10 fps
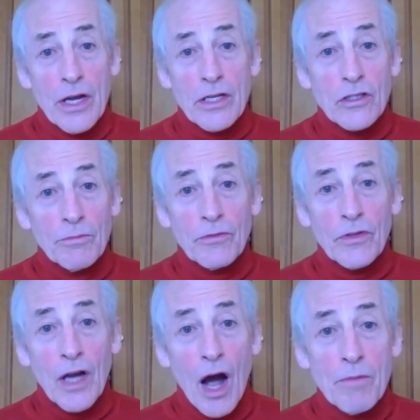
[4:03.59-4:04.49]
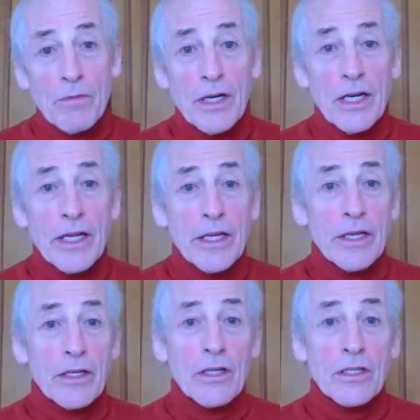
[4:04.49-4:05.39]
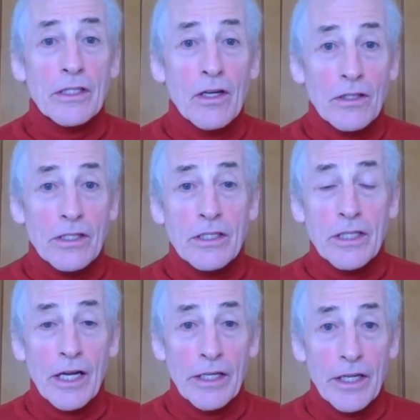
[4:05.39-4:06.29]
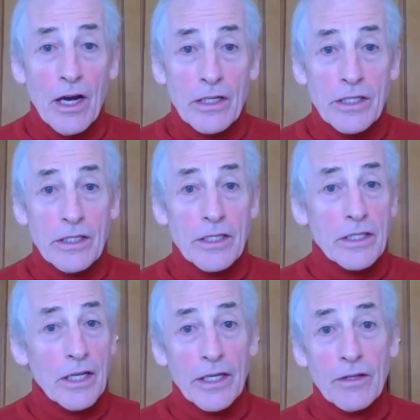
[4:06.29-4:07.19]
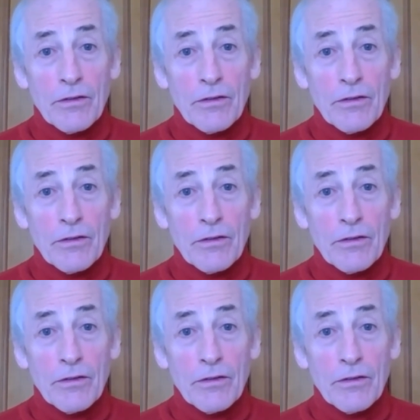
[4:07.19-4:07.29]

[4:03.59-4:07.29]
some of the commonly discussed antioxidants like